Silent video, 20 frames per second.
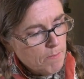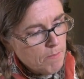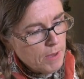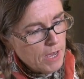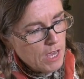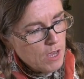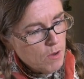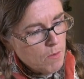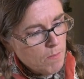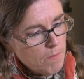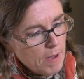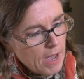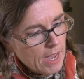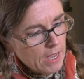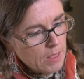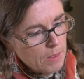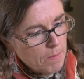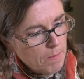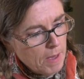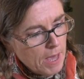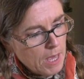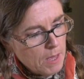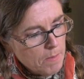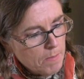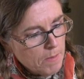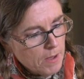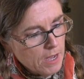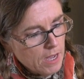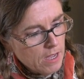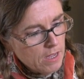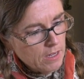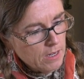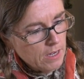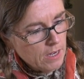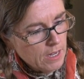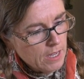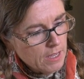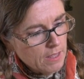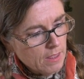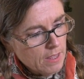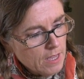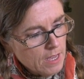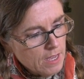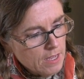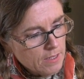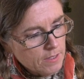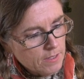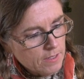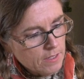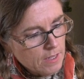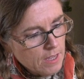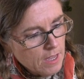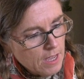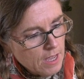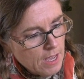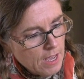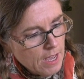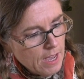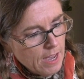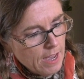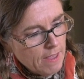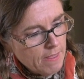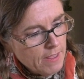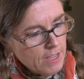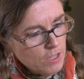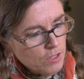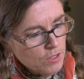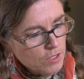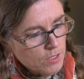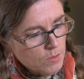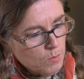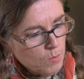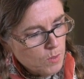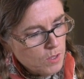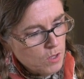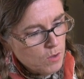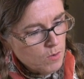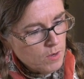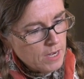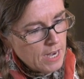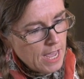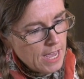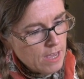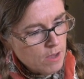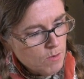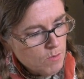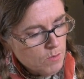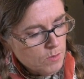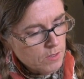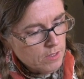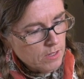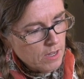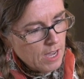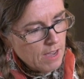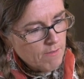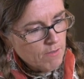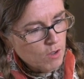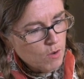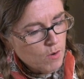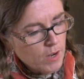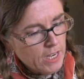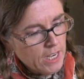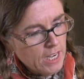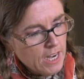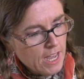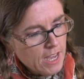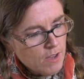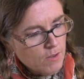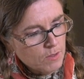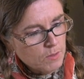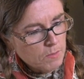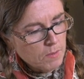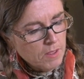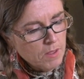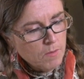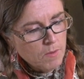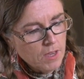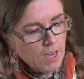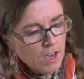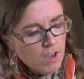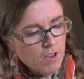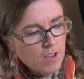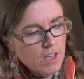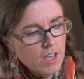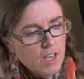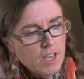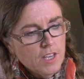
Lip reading: peel back the paper like this, and then just with your nails, I haven't got any nails, but there we go.